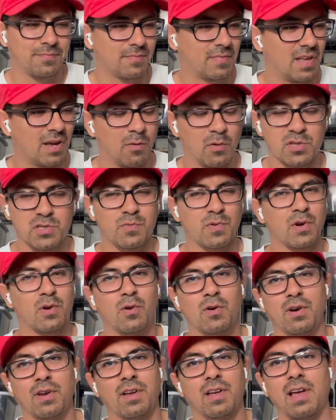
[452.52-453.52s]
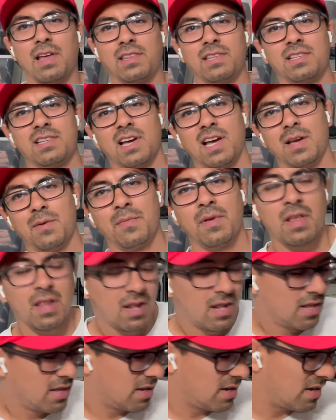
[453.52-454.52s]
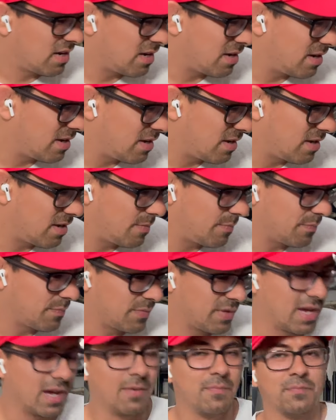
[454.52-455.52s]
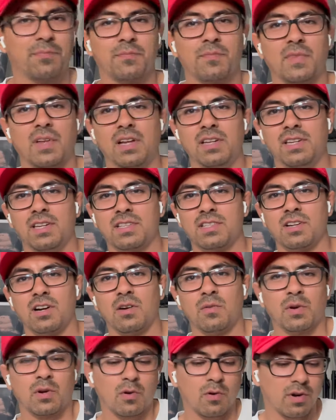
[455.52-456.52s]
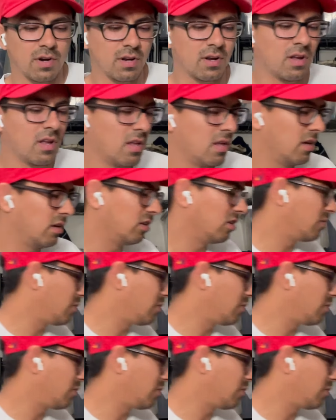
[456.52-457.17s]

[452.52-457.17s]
wasn't recording at the time. Yeah, I need to start recording a little